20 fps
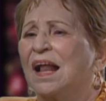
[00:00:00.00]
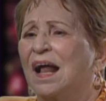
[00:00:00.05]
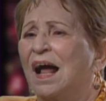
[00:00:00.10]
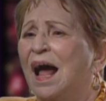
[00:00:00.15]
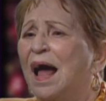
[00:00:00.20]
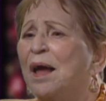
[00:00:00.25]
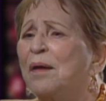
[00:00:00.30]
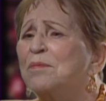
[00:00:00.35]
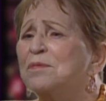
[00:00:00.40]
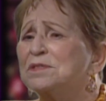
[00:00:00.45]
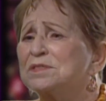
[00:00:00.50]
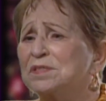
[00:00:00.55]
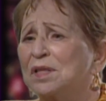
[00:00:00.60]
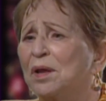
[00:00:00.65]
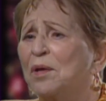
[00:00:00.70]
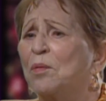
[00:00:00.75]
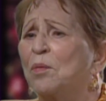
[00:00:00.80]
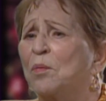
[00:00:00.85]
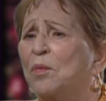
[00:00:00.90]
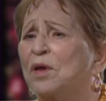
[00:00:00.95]
I was
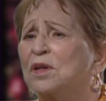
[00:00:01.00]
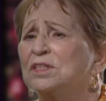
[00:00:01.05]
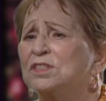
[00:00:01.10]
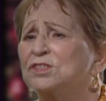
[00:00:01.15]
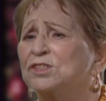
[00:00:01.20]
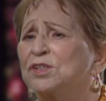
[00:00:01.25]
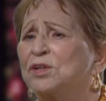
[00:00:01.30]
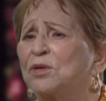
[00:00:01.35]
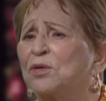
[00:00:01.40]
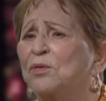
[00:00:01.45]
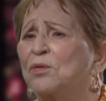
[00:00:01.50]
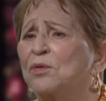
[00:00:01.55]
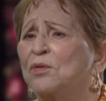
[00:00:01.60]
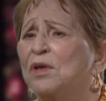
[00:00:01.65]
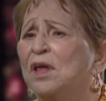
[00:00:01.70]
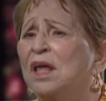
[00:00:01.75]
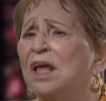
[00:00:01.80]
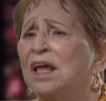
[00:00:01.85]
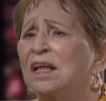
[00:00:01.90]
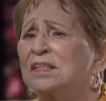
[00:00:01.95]
there once too.
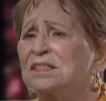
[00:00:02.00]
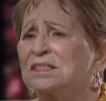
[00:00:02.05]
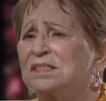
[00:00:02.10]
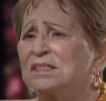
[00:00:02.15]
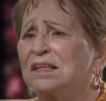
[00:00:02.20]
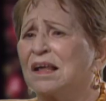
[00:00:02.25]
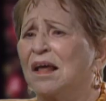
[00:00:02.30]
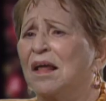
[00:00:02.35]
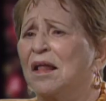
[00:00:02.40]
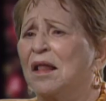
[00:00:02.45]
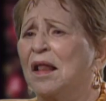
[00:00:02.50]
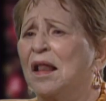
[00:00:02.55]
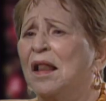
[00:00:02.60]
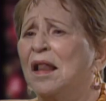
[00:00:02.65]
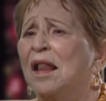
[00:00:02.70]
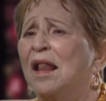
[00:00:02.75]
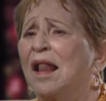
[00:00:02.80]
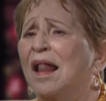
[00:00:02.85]
Yes, uh-huh.